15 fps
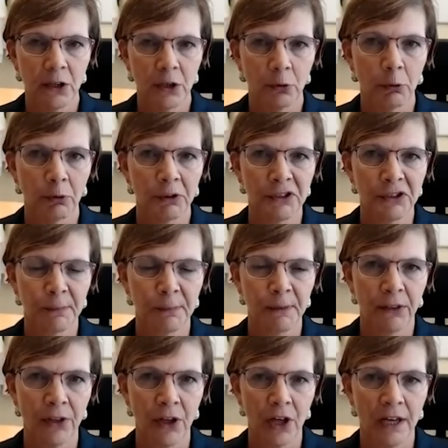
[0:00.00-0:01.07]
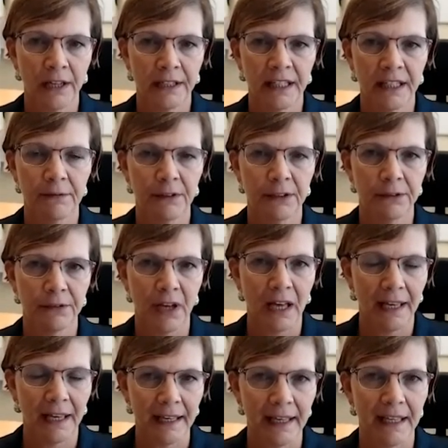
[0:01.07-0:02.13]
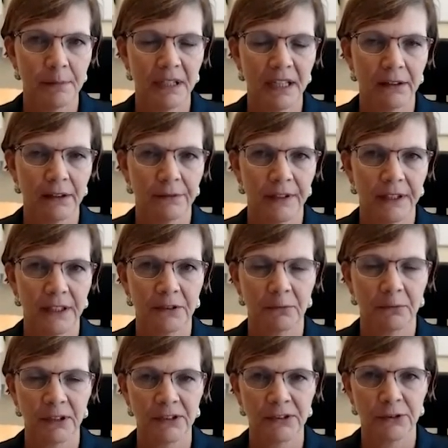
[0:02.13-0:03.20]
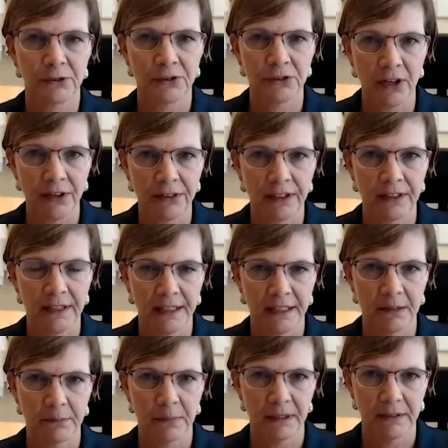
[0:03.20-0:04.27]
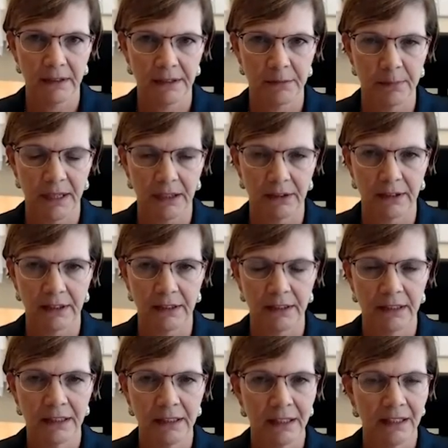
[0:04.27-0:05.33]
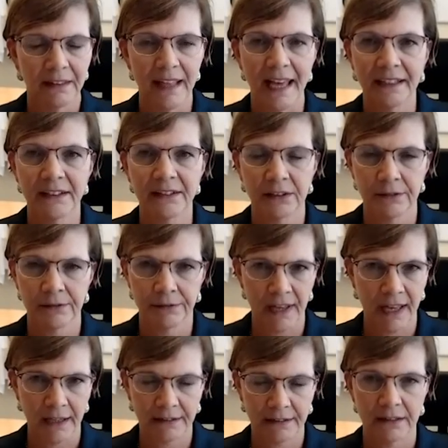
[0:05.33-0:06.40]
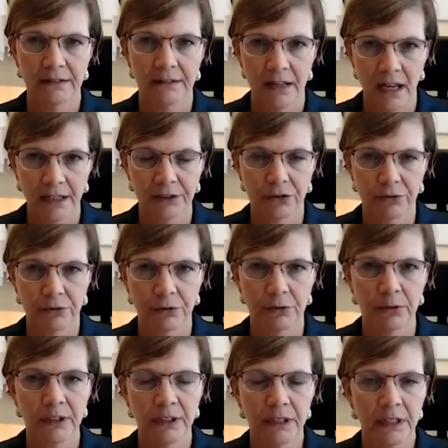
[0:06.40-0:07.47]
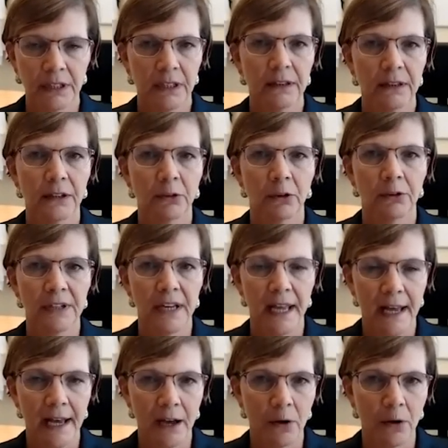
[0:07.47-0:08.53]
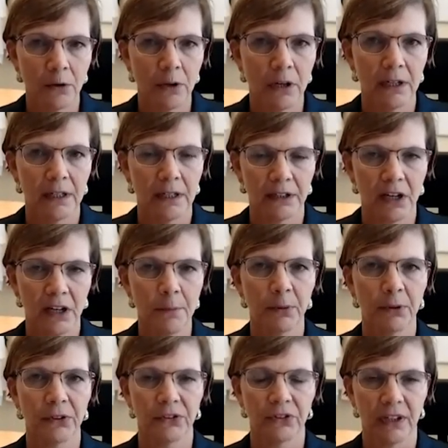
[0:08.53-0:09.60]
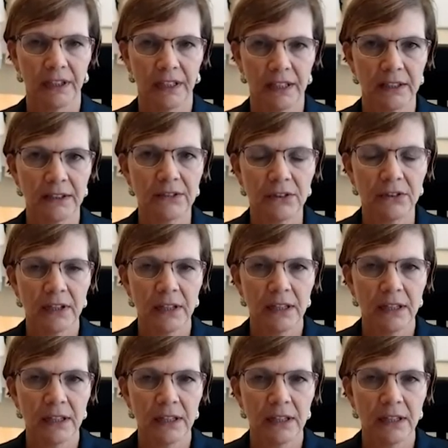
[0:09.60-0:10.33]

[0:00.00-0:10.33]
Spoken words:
where it's been thought, even if I am at elevated risk, there's nothing that can be done about it. That is, in fact, not true. There are now a couple studies,